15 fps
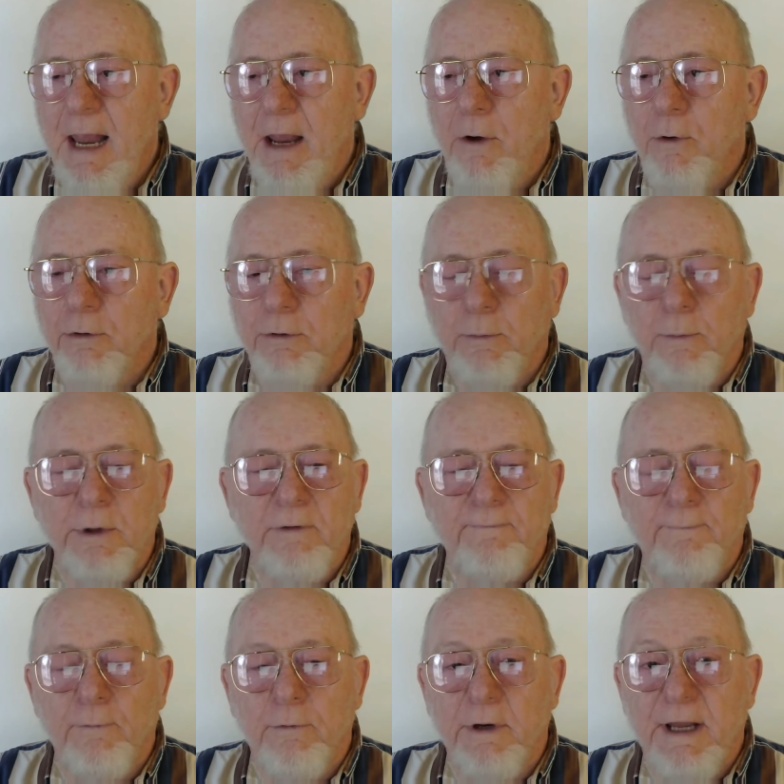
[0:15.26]
or
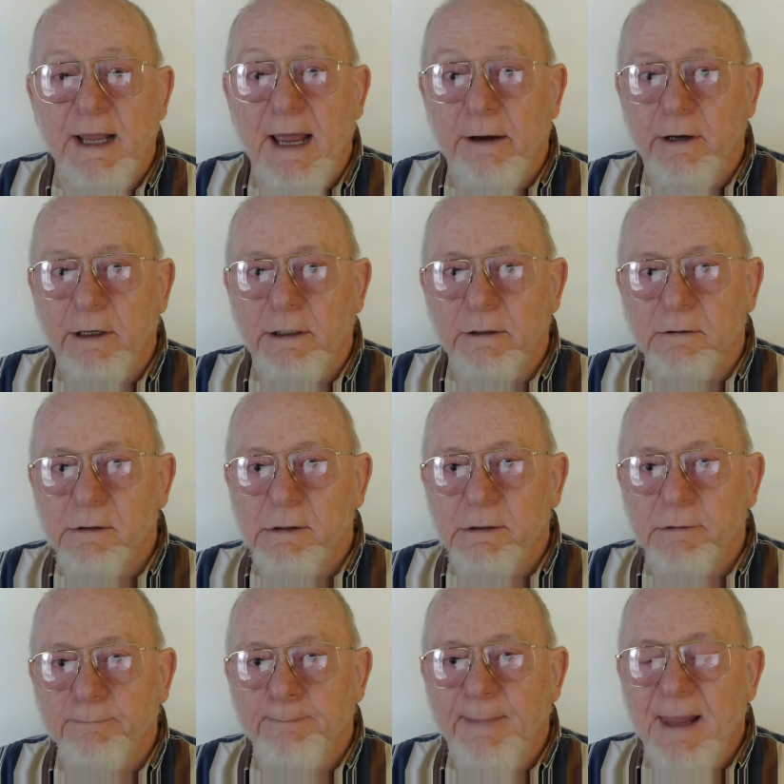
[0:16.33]
24 characters.